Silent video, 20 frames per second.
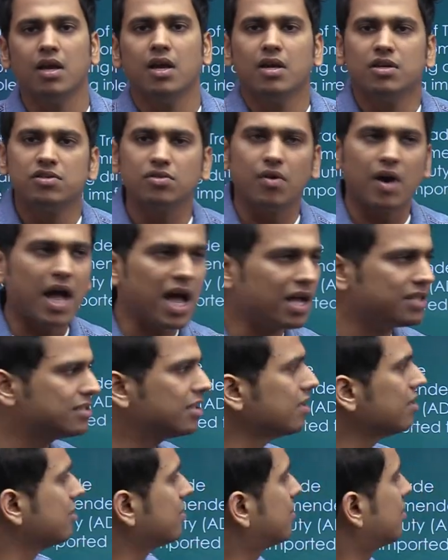So, as a
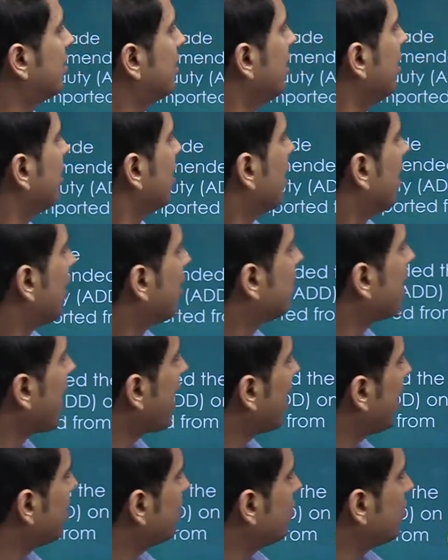result,
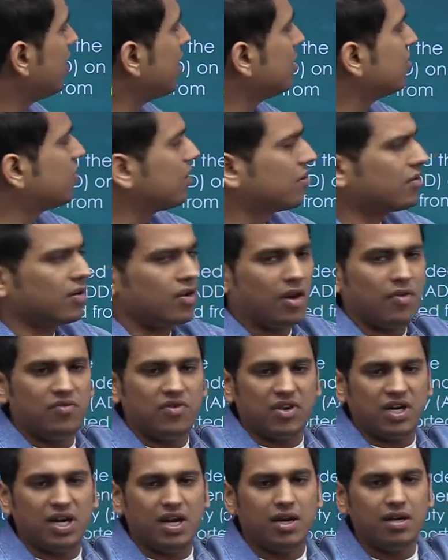Directorate General of
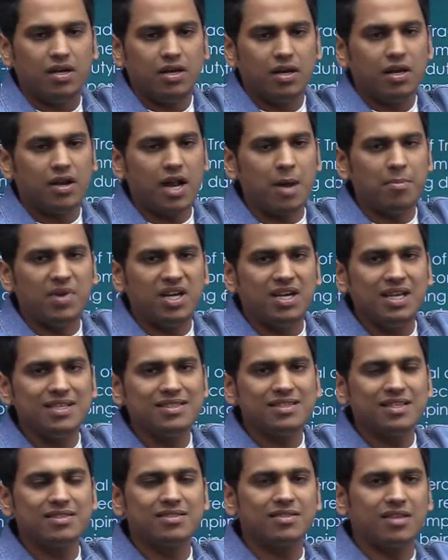Trade Remedies
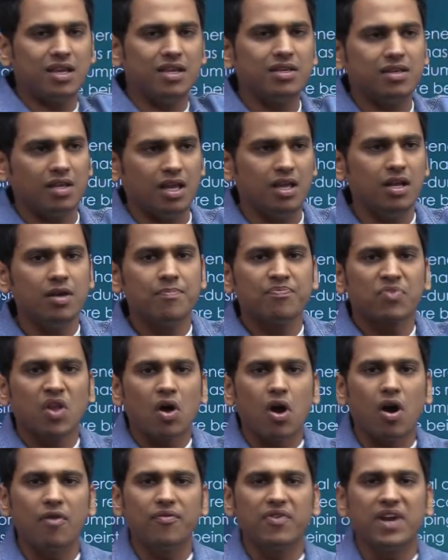is thinking
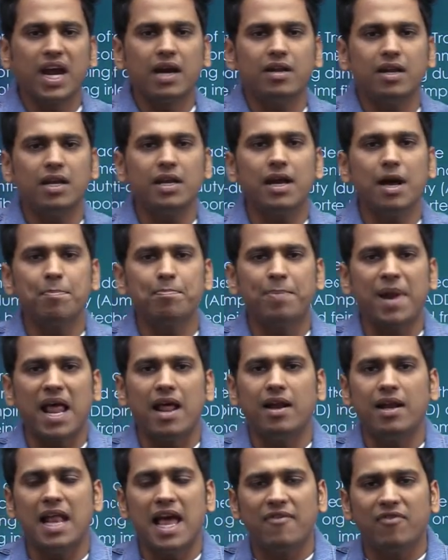of getting a
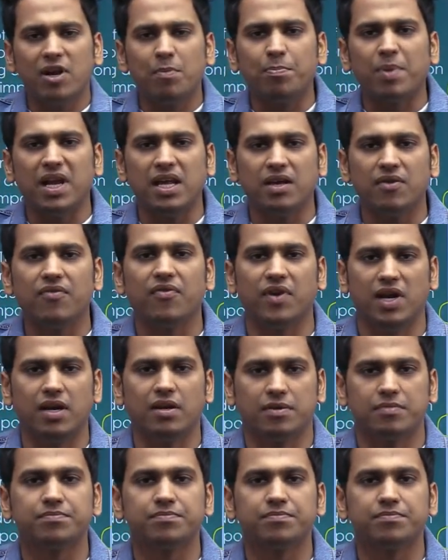level playing field.